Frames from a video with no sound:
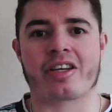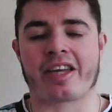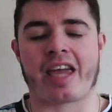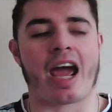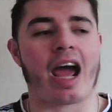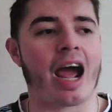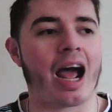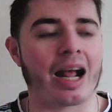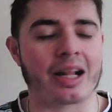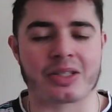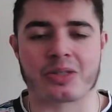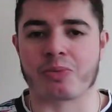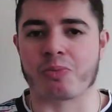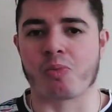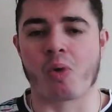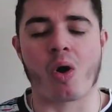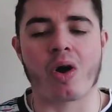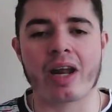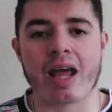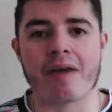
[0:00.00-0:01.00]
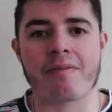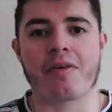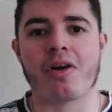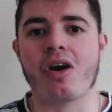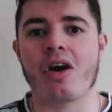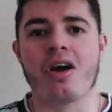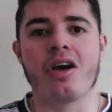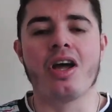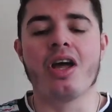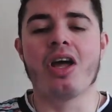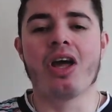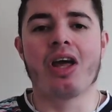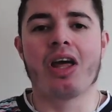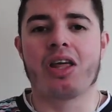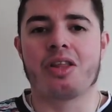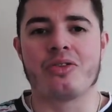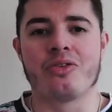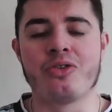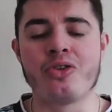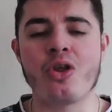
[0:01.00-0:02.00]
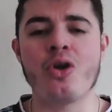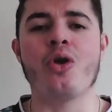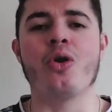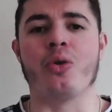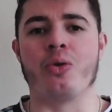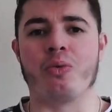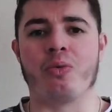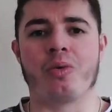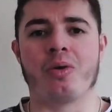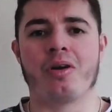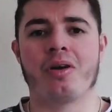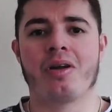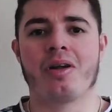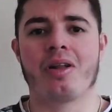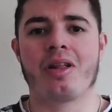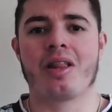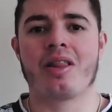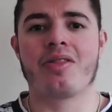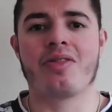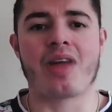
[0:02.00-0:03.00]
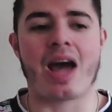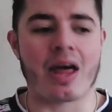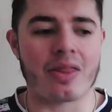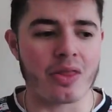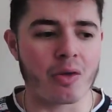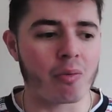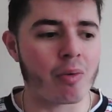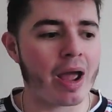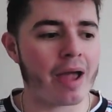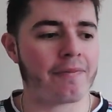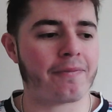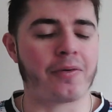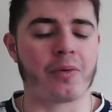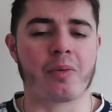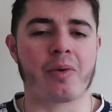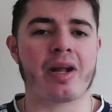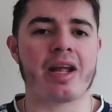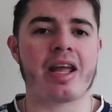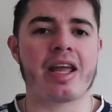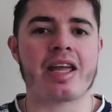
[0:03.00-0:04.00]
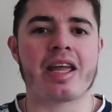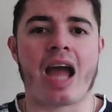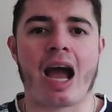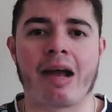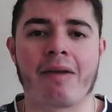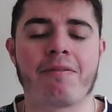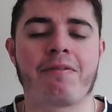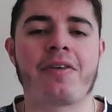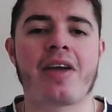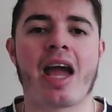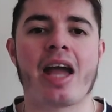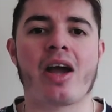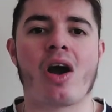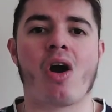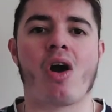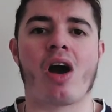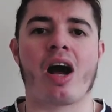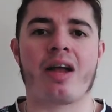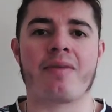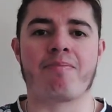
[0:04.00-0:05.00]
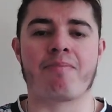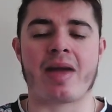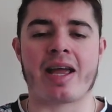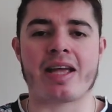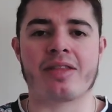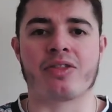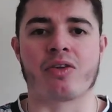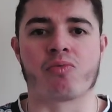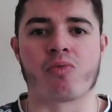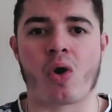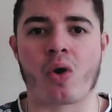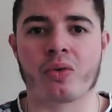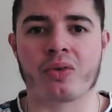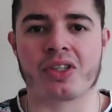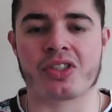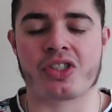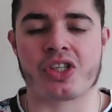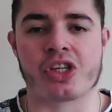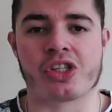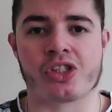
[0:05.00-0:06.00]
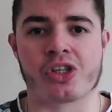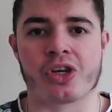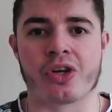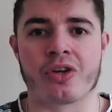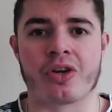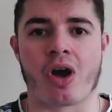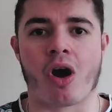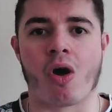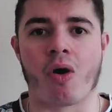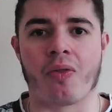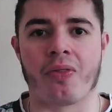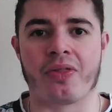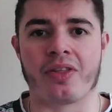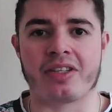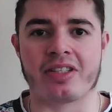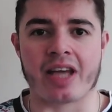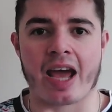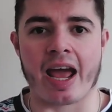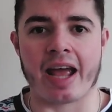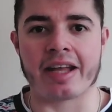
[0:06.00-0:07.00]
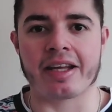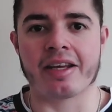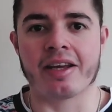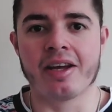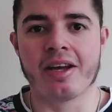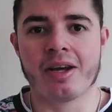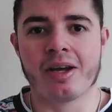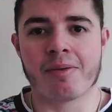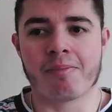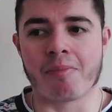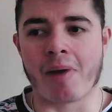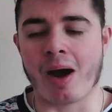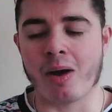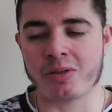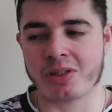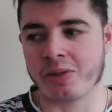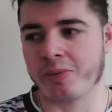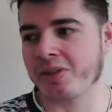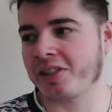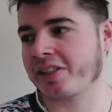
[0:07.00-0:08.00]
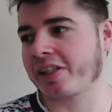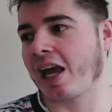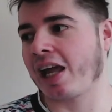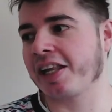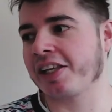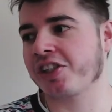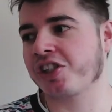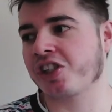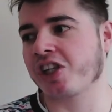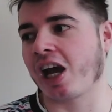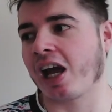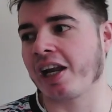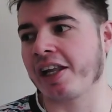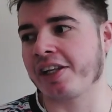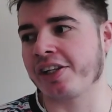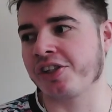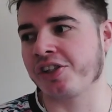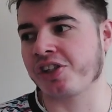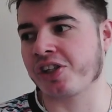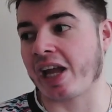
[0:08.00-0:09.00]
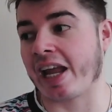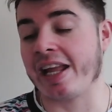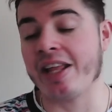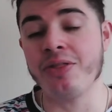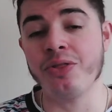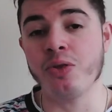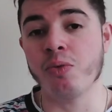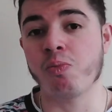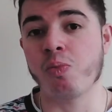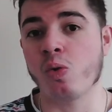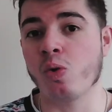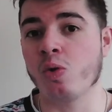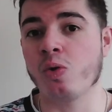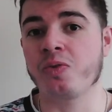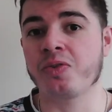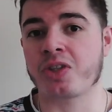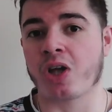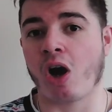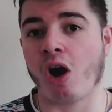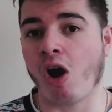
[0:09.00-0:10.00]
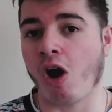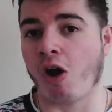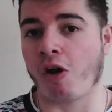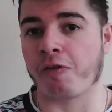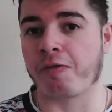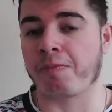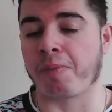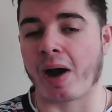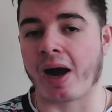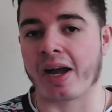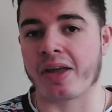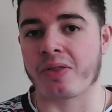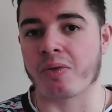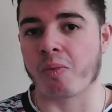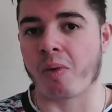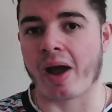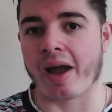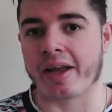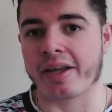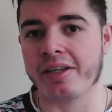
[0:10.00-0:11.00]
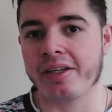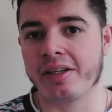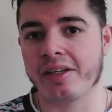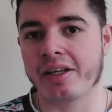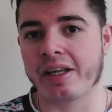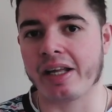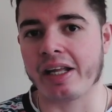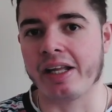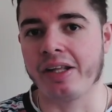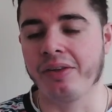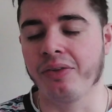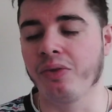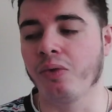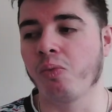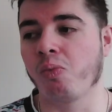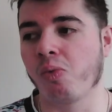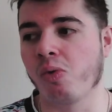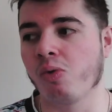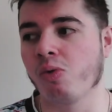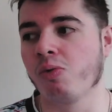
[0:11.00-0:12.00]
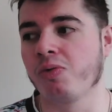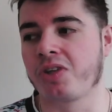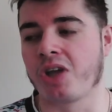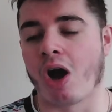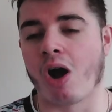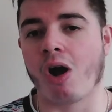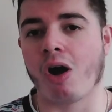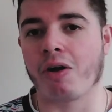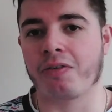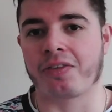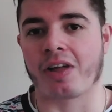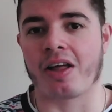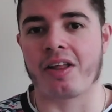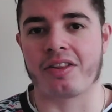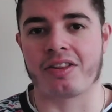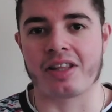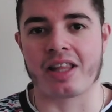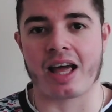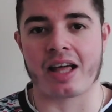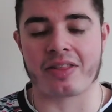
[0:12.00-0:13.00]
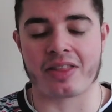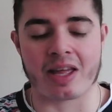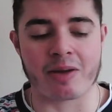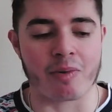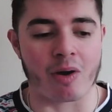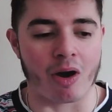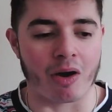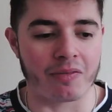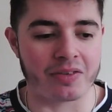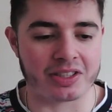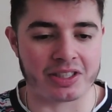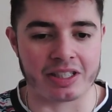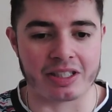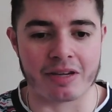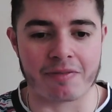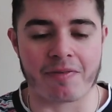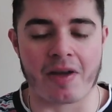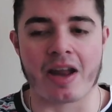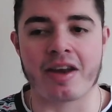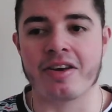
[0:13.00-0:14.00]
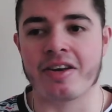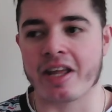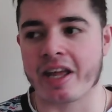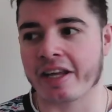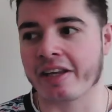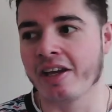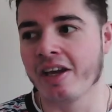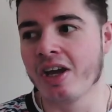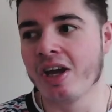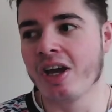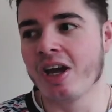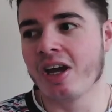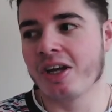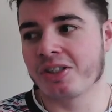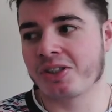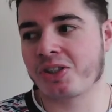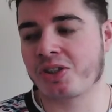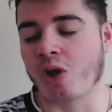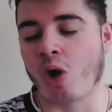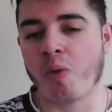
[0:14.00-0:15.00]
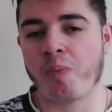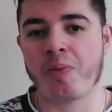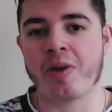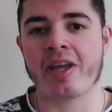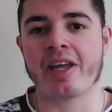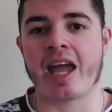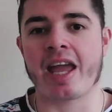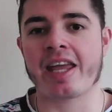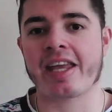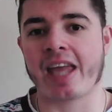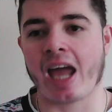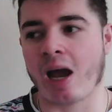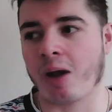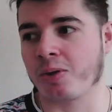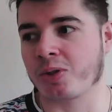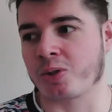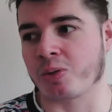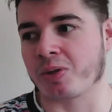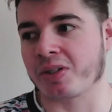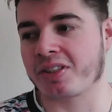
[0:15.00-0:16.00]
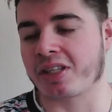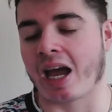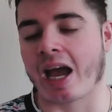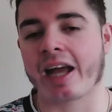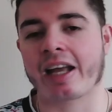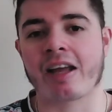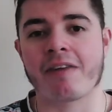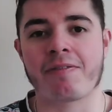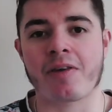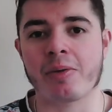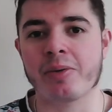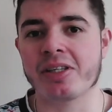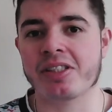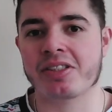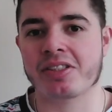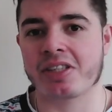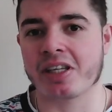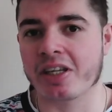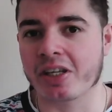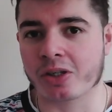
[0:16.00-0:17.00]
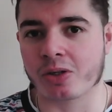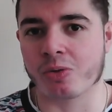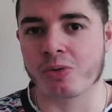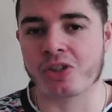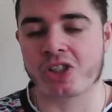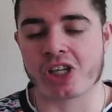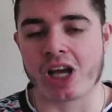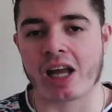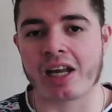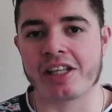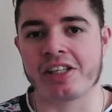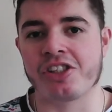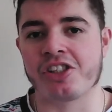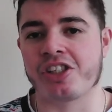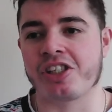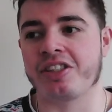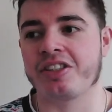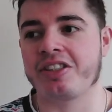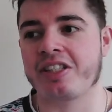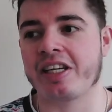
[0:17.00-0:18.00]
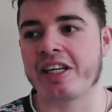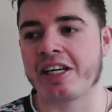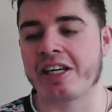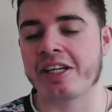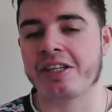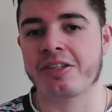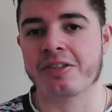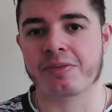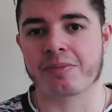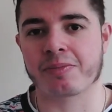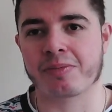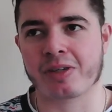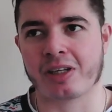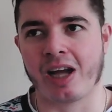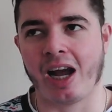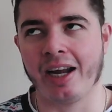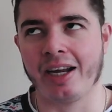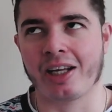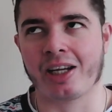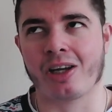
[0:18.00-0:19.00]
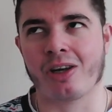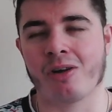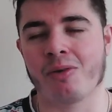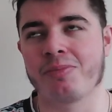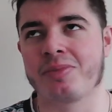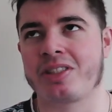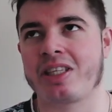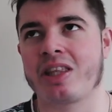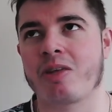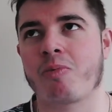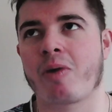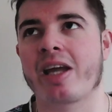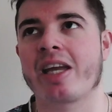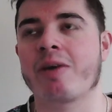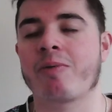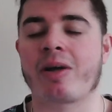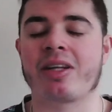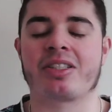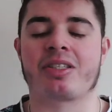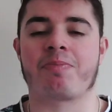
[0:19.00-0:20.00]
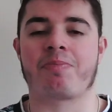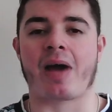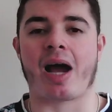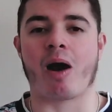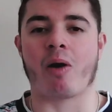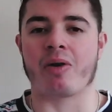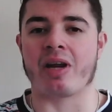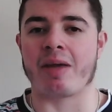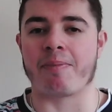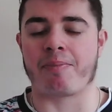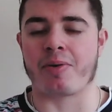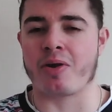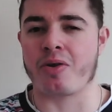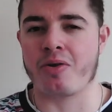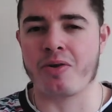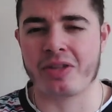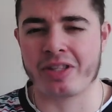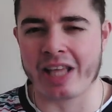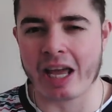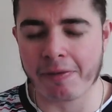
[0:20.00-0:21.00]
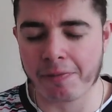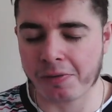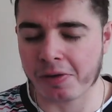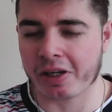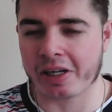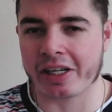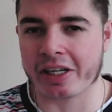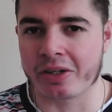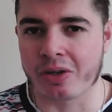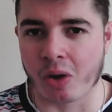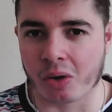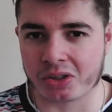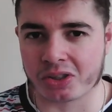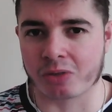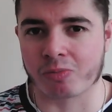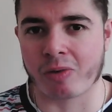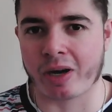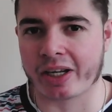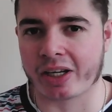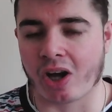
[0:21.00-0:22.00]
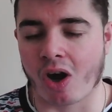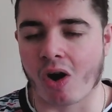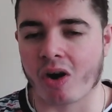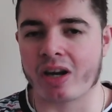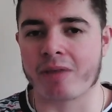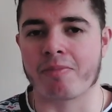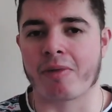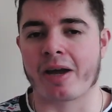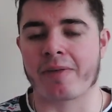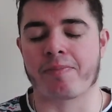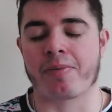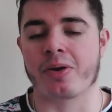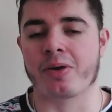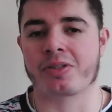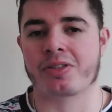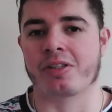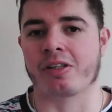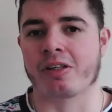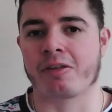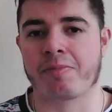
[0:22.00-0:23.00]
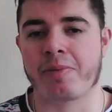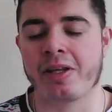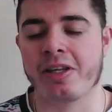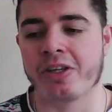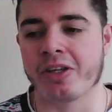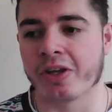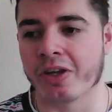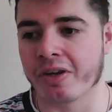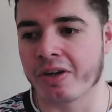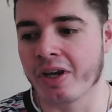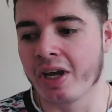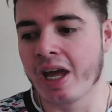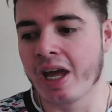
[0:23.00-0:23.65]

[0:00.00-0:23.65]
cat, whatever, knew that the referee and VAR had made the wrong decision on the day. Myles Lewis-Skelly's challenge in the Wolves half, by the way, in the Wolves half that they were obviously defending, stopping a counter-attack, a very cynical challenge indeed. Kind of clumsy the way he went about it, but definitely not a red card in my personal opinion.